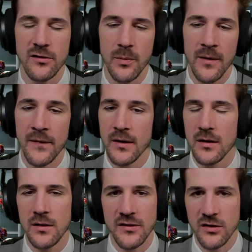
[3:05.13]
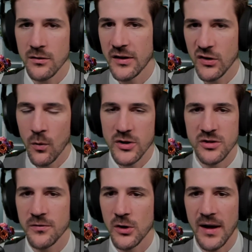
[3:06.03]
But that's a question
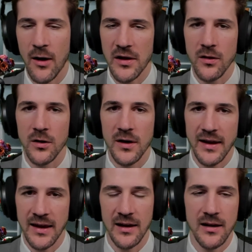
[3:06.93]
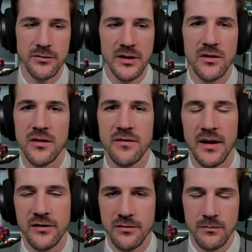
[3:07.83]
for your county clerk. I can't give legal
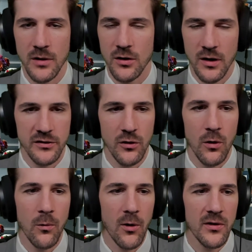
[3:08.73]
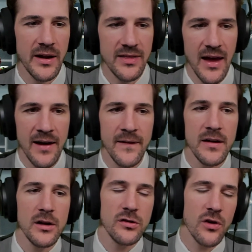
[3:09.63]
advice across the whole world like that.
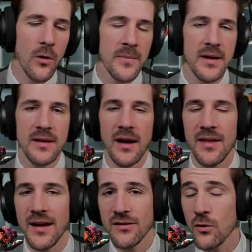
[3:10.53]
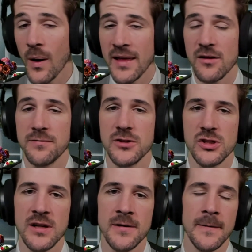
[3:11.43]
So that's the wedding
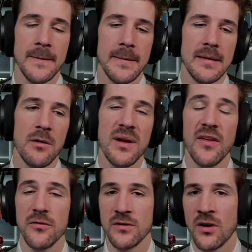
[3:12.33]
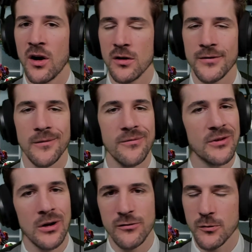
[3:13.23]
officiant. Then we got the photographer.
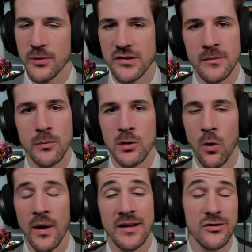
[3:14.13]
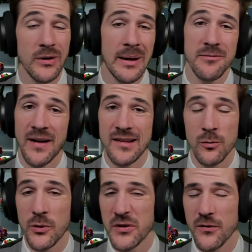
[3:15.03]
Photographer's pretty simple. Go on Instagram, find
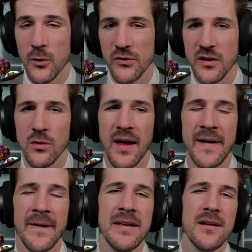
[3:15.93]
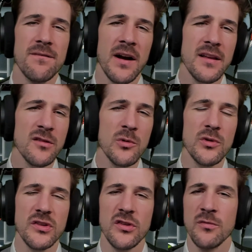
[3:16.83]
someone who has photos that you like. Finding someone who
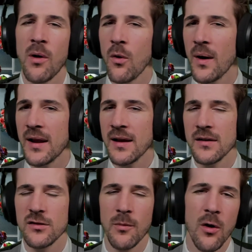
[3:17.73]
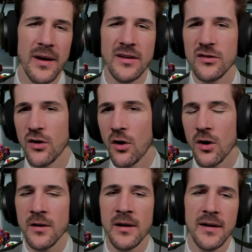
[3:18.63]
does a small wedding, small weddings is
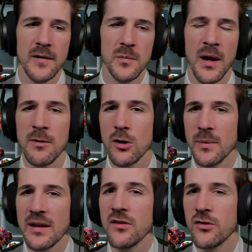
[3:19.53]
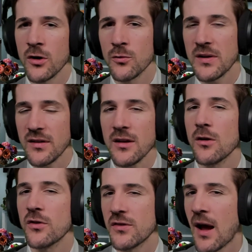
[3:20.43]
hard. It's become a little bit easier in recent
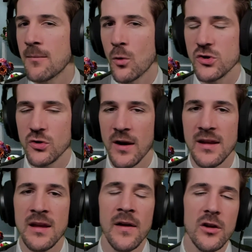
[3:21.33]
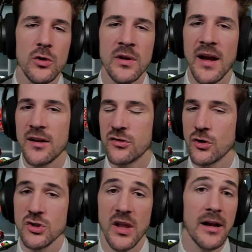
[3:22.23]
years. It's gotten more trendy. You can kind of
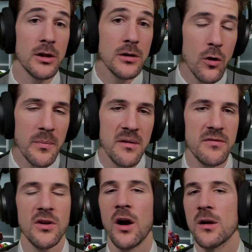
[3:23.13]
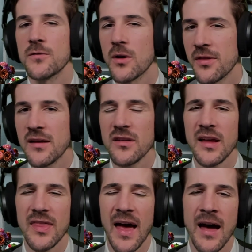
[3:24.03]
search like elopement photographer, things
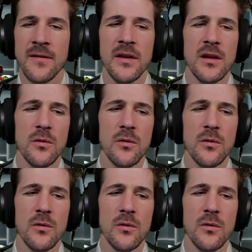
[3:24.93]
like that.